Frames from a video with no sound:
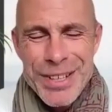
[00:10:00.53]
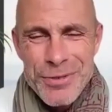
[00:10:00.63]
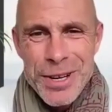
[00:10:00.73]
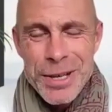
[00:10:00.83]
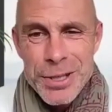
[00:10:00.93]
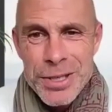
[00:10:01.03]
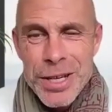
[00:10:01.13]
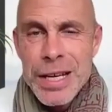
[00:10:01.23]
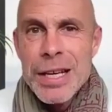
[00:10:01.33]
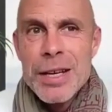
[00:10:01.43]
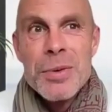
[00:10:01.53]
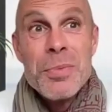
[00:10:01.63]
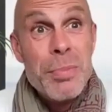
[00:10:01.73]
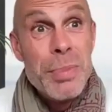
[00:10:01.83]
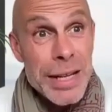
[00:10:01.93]
difficult,
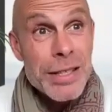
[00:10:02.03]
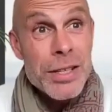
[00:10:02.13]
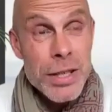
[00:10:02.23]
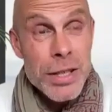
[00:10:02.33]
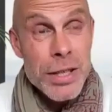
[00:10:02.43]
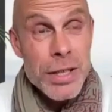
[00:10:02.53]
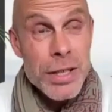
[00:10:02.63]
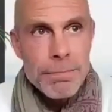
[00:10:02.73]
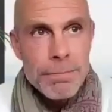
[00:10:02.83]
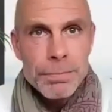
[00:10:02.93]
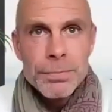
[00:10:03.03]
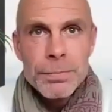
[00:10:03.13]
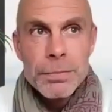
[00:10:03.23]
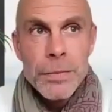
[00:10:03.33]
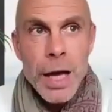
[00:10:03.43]
but at the same time,
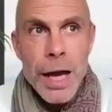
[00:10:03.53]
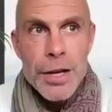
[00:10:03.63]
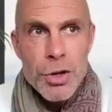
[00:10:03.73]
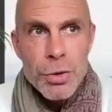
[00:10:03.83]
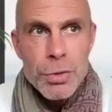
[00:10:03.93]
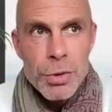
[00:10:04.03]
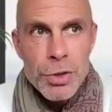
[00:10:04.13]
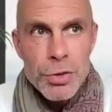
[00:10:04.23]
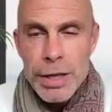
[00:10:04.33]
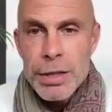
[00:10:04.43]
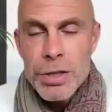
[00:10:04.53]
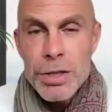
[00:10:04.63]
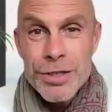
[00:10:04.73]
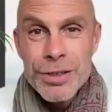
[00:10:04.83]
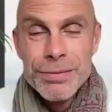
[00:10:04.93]
I knew it was the right
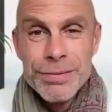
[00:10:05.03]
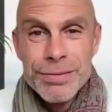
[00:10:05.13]
decision.